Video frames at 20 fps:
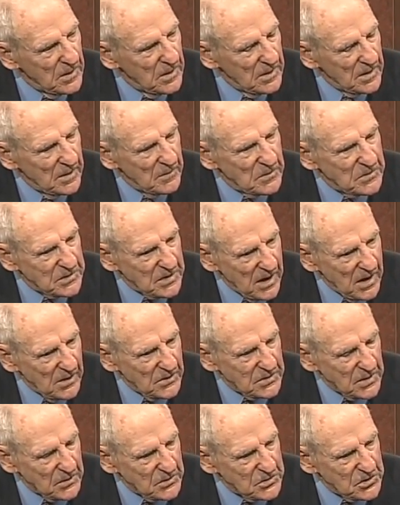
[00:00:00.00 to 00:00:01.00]

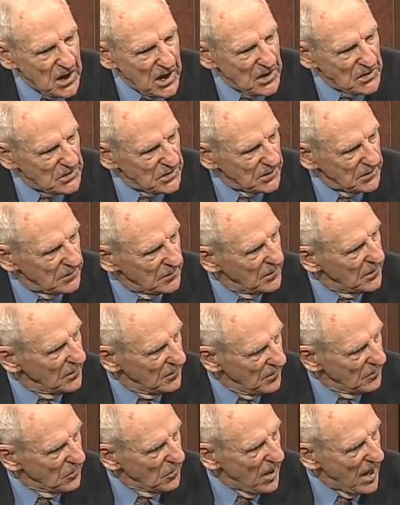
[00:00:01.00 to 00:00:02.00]
themselves are changing
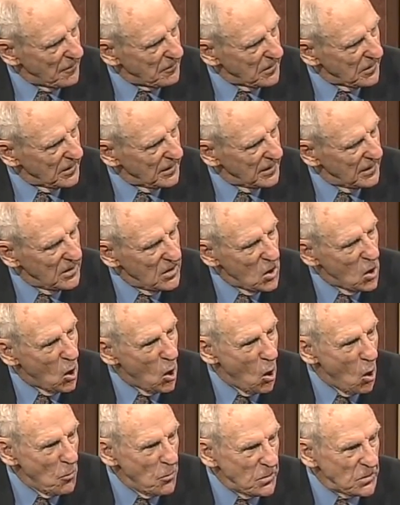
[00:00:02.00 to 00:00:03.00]
rapidly.
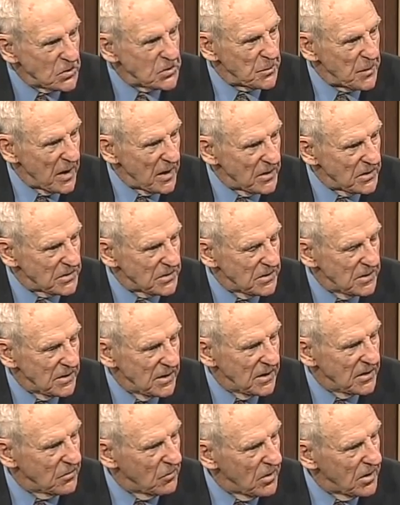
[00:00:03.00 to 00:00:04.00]
Open space
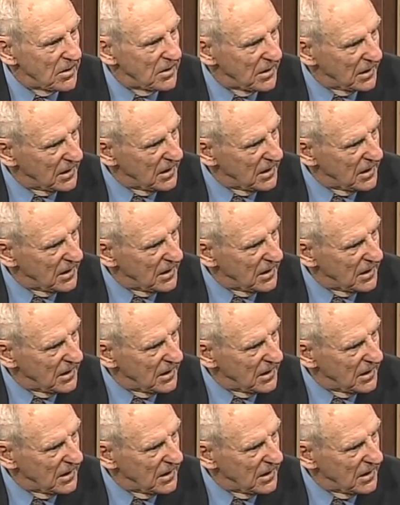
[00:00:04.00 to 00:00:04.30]
is one of the